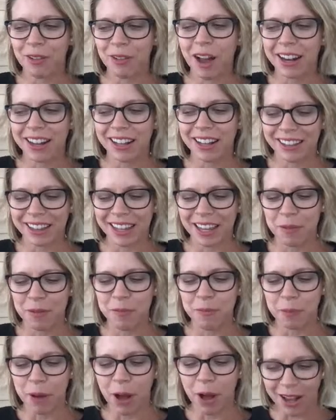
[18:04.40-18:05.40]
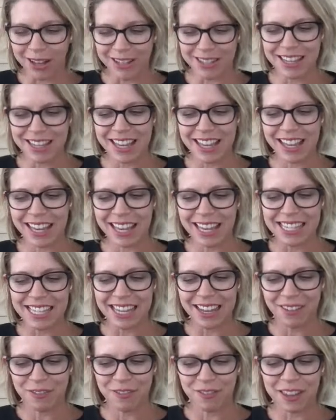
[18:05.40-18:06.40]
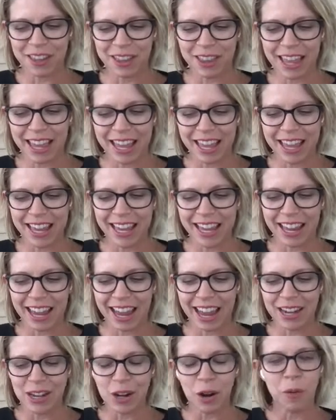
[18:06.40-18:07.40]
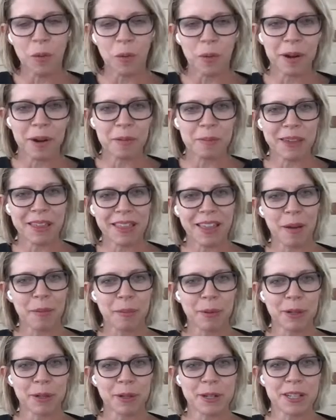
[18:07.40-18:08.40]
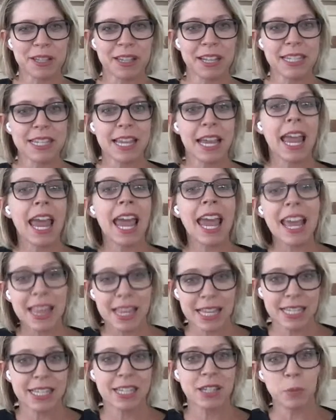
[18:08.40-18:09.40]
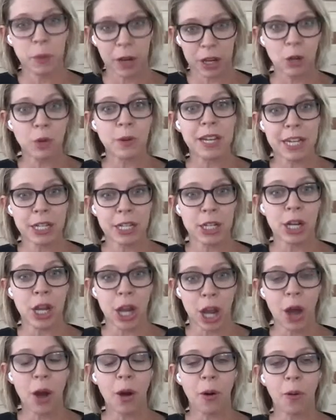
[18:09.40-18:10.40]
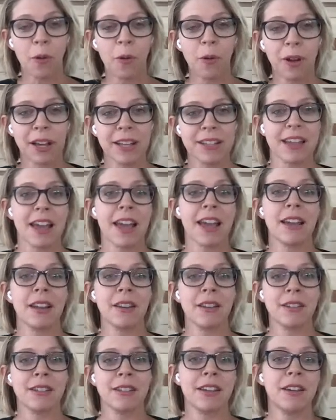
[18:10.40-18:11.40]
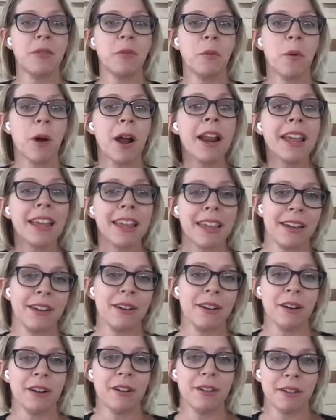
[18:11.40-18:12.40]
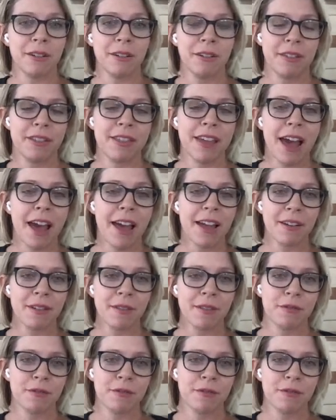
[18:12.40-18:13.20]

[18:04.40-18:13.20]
ironically am pausing because I feel like I don't want to be that person that's like, hey, this is what you need to know. Because I didn't want to hear that